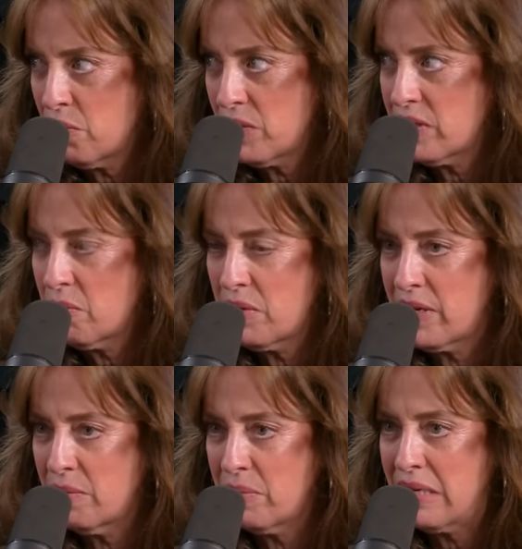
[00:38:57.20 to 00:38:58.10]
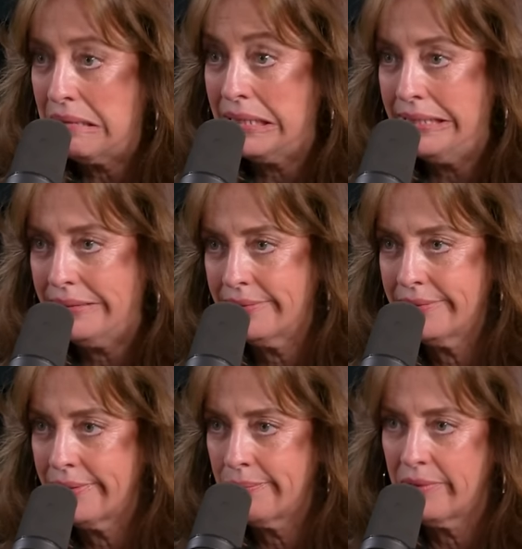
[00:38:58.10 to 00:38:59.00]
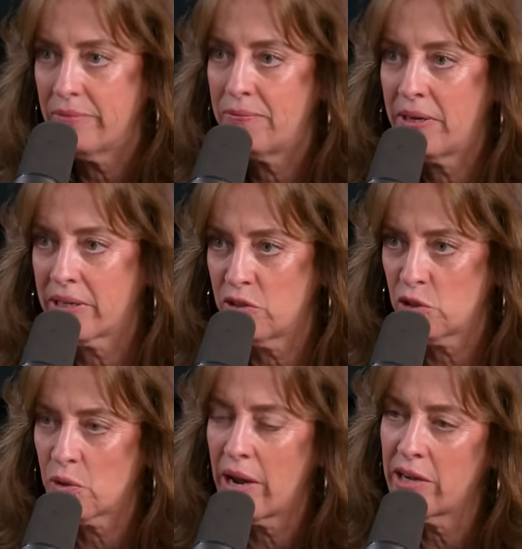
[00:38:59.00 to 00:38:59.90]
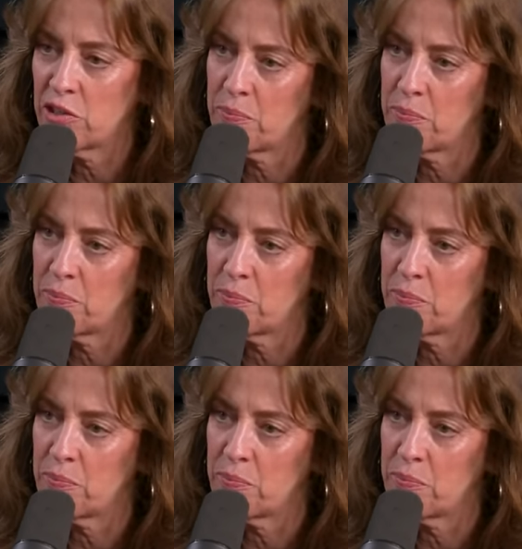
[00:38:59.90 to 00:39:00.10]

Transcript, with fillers: when somebody can be clean because I'm a fucking but trash. I,